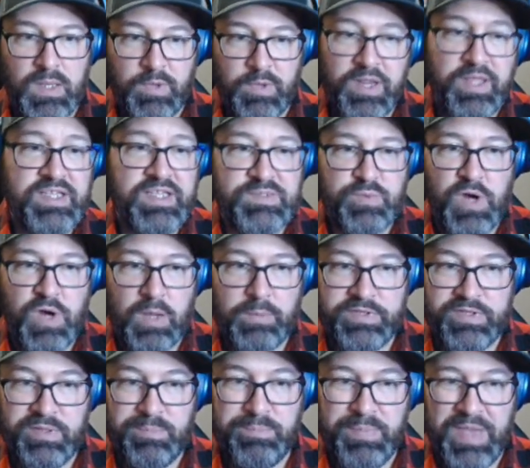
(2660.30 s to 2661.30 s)
but I think he's
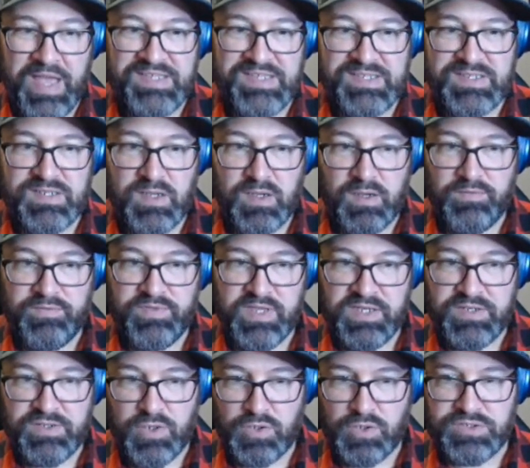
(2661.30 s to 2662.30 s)
probably the best of
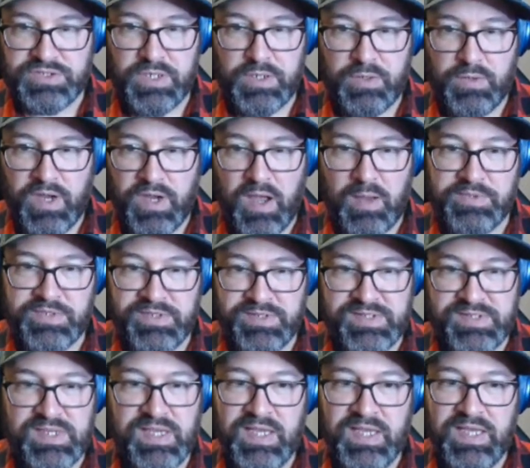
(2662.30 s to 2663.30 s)
the tertiary
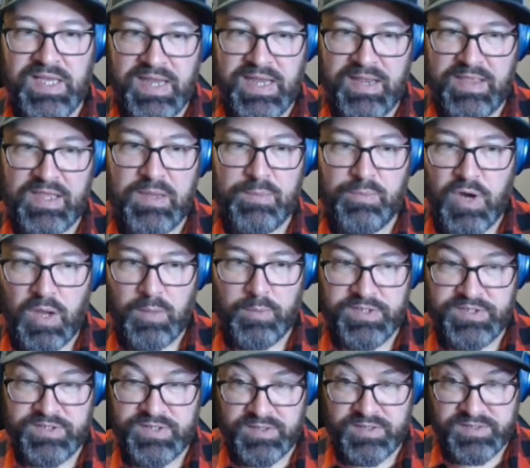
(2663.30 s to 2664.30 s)
options, and I think he
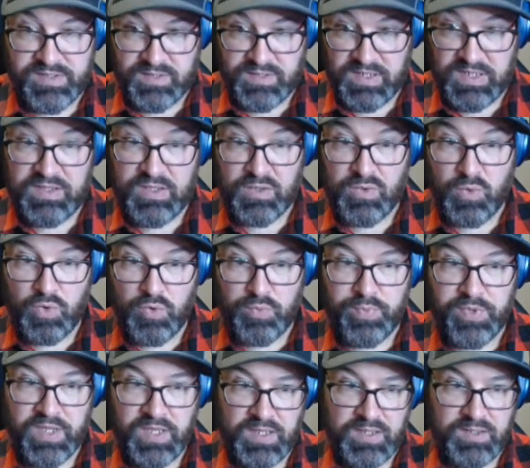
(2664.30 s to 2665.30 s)
probably does lead the
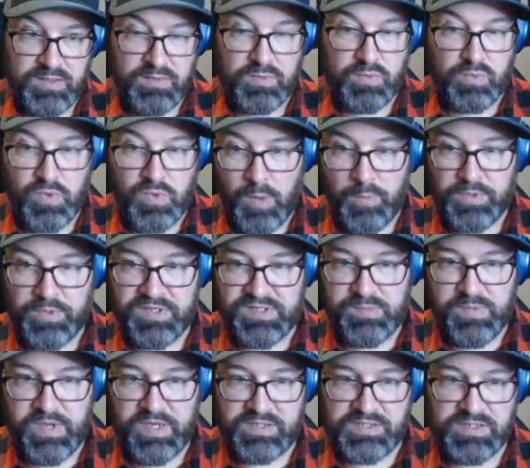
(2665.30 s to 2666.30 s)
group in route
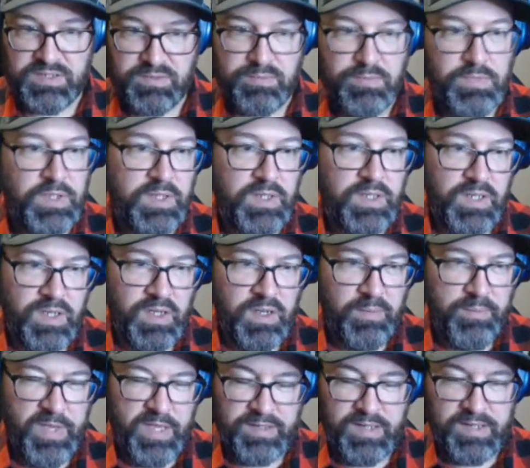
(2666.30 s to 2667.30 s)
participation
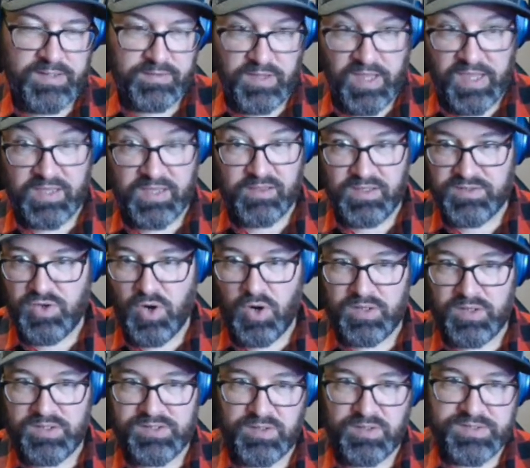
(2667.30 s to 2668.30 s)
and likely
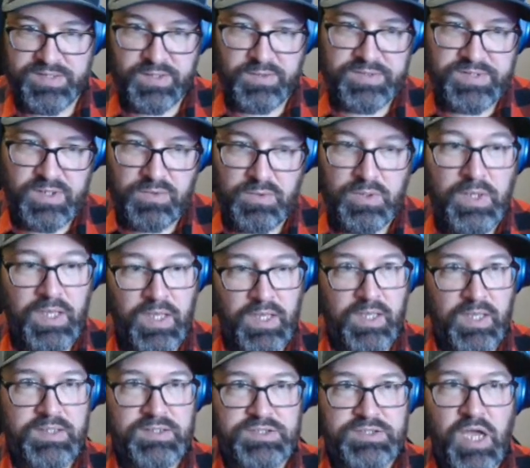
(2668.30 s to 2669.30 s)
targets also. So
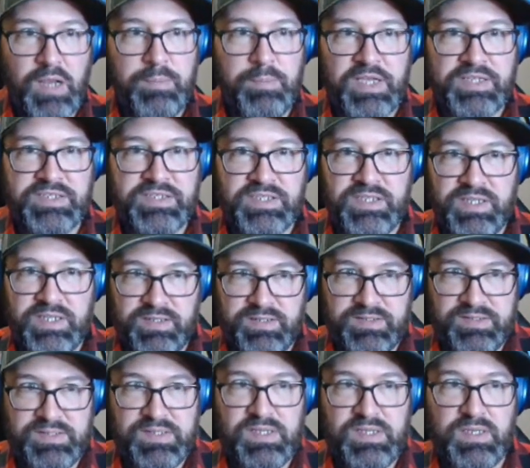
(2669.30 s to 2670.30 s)
John Mechie
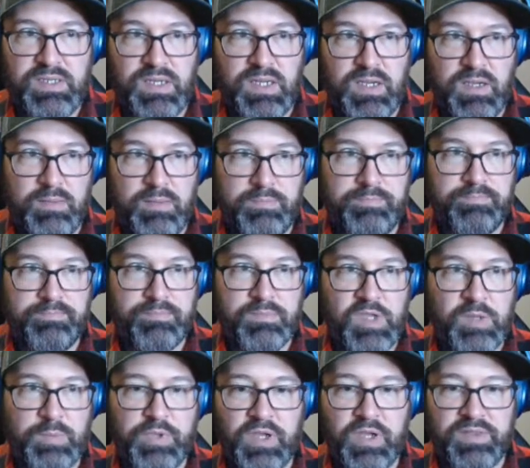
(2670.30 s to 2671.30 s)
is
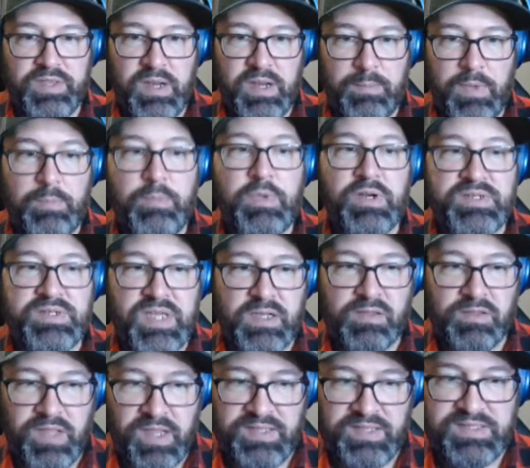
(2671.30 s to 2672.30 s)
a player that I'm going to take
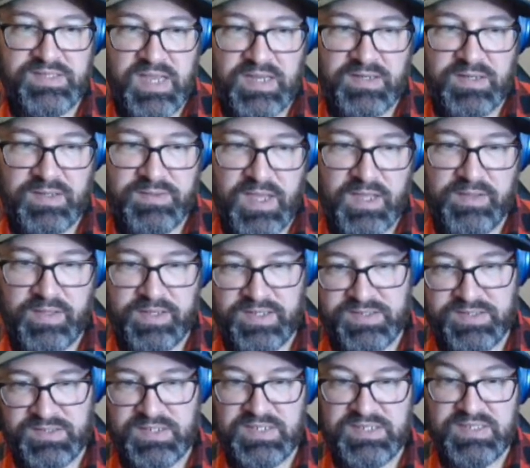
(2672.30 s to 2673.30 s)
a light stand on that. Like
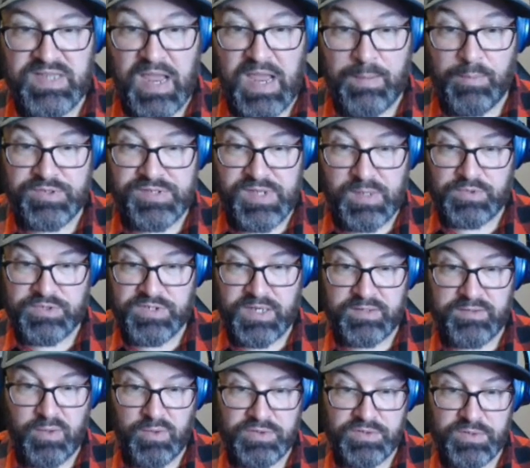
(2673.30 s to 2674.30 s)
he's 9%
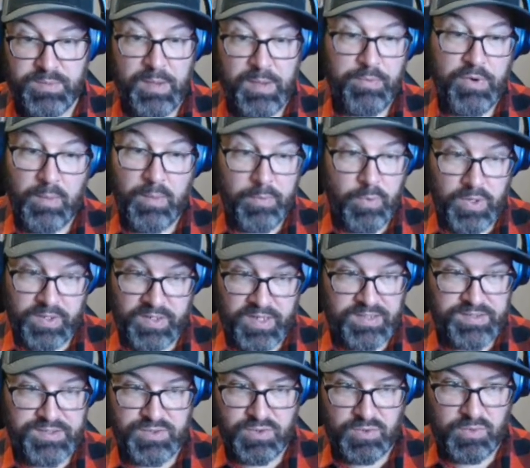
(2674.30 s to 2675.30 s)
projected ownership. I probably want to
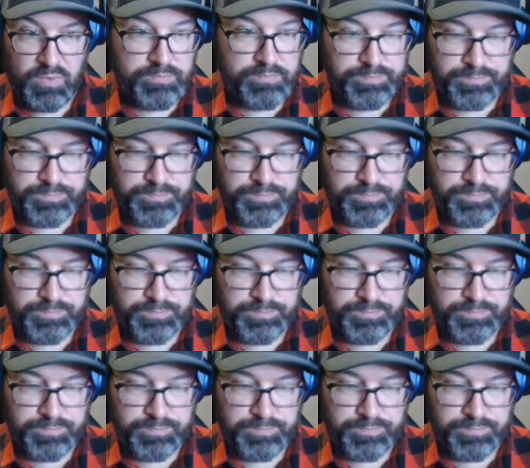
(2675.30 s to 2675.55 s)
get to